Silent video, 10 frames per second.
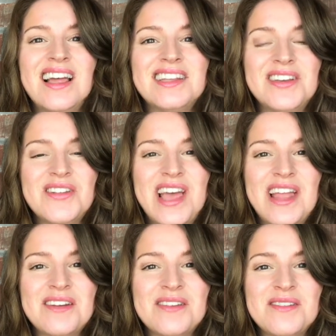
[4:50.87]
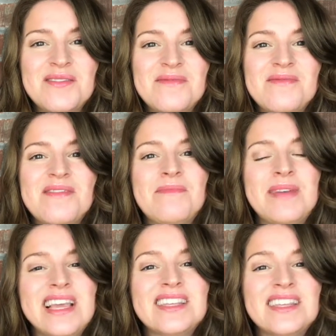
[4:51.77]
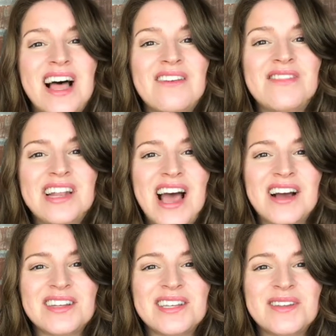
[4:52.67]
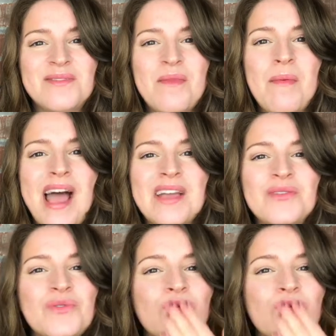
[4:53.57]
Until then, peace, love, and hugs. Bye-bye.